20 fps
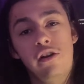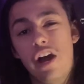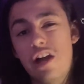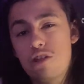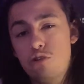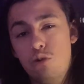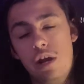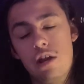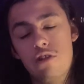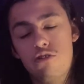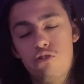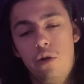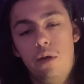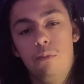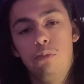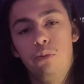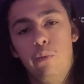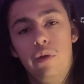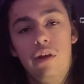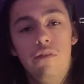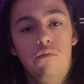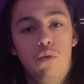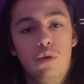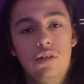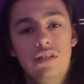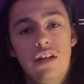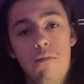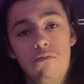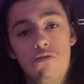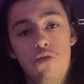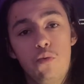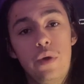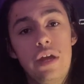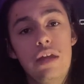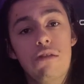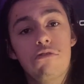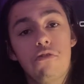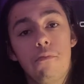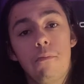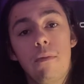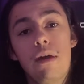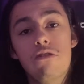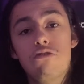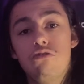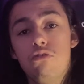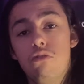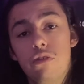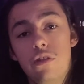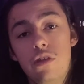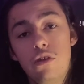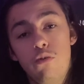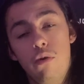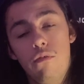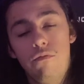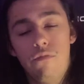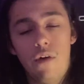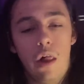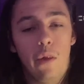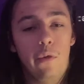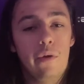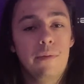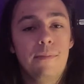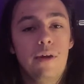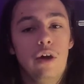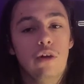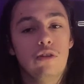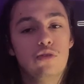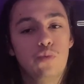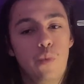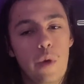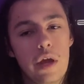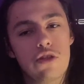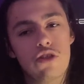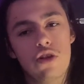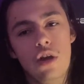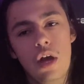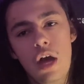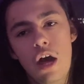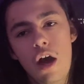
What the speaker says: I try to stream 3 to 4 times a week, so make sure that you are following me on Twitch.